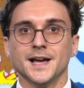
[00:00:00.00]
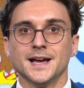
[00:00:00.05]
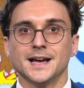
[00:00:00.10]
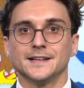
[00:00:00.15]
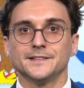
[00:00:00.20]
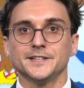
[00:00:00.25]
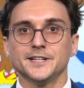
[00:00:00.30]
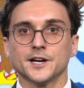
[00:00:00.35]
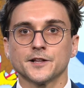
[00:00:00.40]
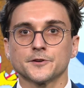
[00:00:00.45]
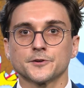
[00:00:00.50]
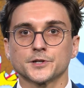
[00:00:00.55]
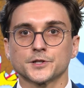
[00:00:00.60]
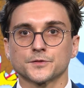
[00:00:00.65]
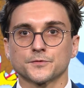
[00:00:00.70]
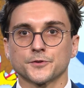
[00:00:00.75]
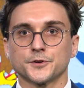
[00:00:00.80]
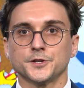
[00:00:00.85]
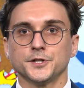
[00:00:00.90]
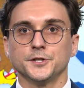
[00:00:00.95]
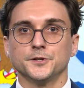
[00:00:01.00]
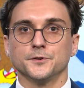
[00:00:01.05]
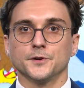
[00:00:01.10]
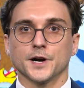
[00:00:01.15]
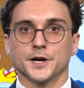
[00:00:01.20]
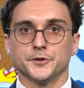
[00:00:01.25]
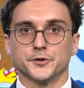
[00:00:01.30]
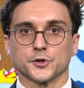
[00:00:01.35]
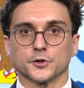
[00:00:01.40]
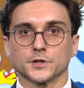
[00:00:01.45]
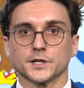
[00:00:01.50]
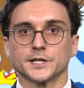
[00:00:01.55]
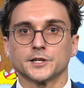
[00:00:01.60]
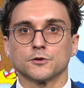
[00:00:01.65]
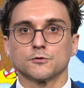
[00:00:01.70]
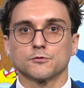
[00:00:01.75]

and the other is for you and your legal